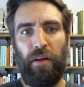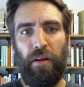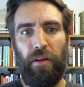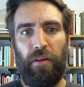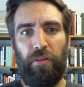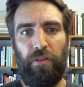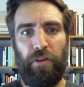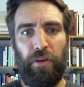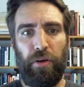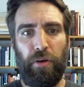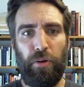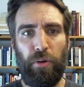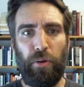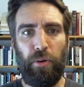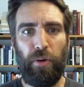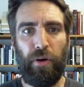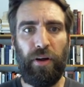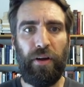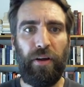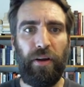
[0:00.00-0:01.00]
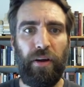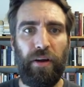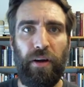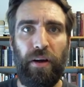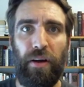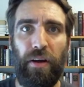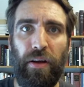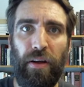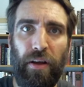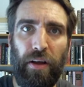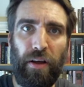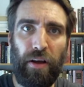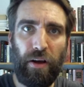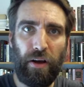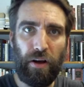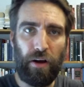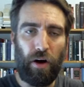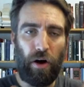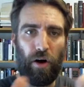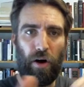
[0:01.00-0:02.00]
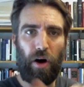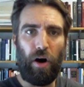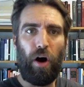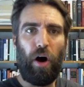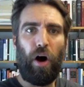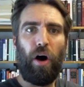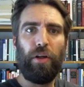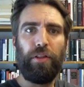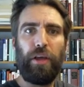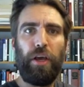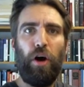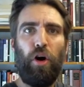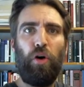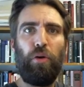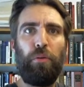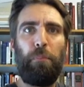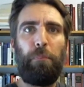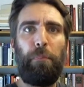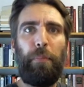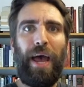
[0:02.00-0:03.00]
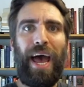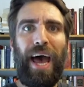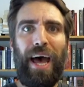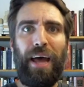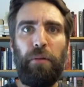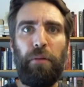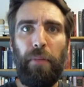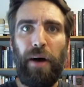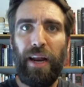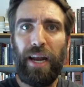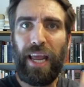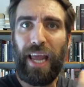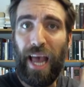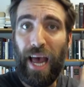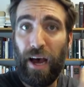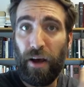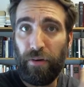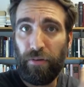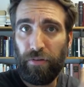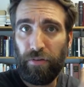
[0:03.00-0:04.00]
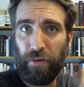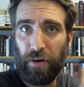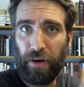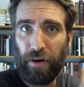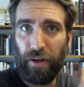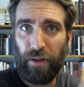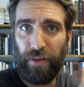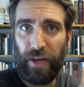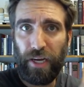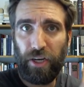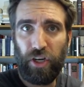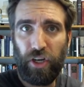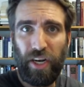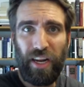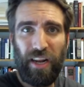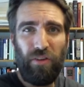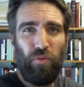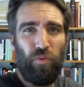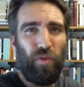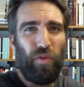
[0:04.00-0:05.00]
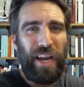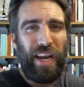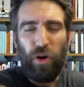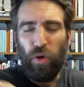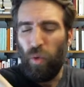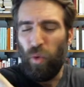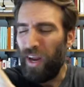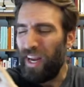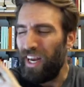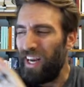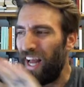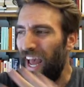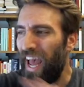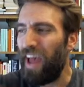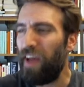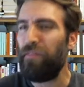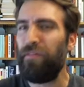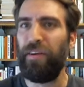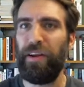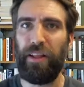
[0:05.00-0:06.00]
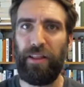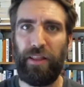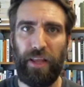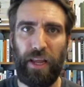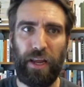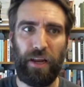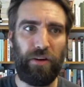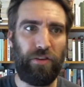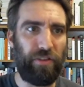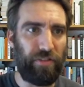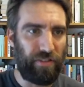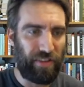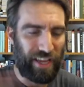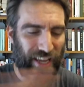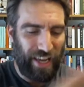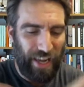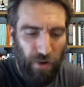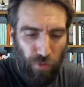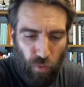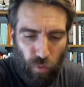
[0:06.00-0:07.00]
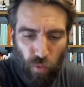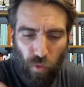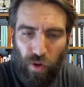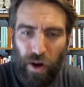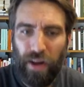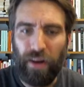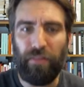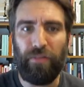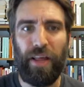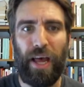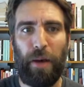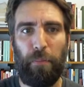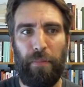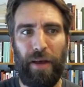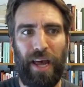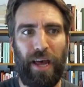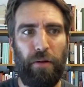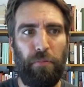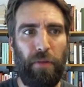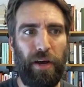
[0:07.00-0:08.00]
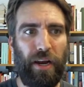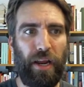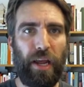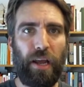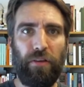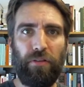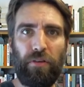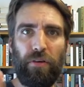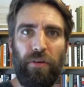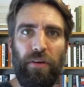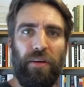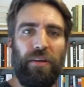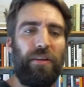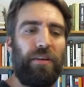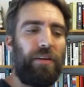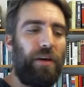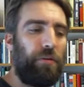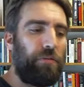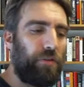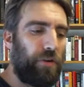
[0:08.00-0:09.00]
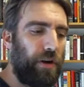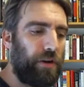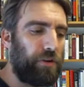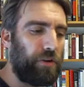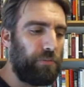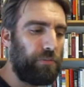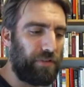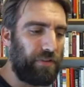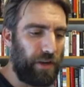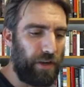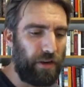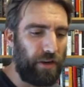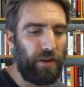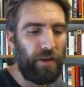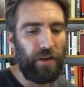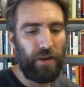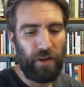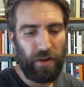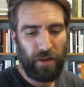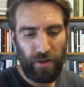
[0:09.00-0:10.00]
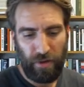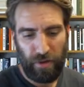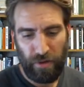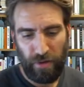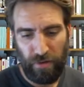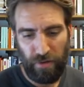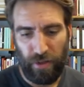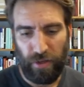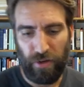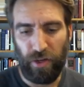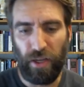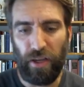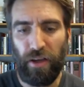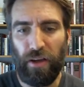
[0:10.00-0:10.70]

to call all the old bad money out of circulation and recoin everything. Just get rid of that bad money because Thomas Gresham said, essentially,